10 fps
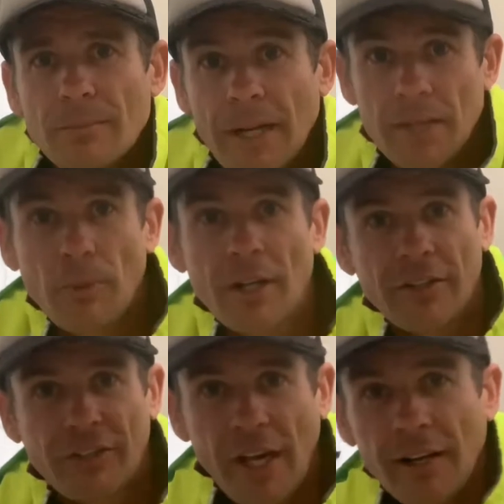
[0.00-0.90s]
Money can buy your
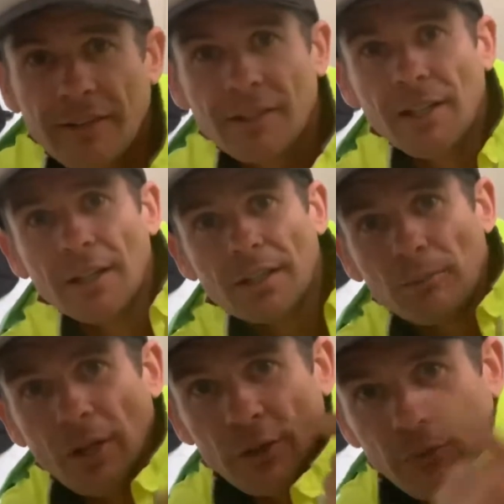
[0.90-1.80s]
sex, can
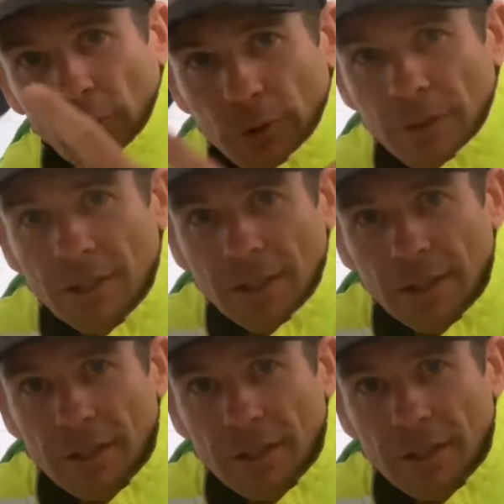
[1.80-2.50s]
buy your food,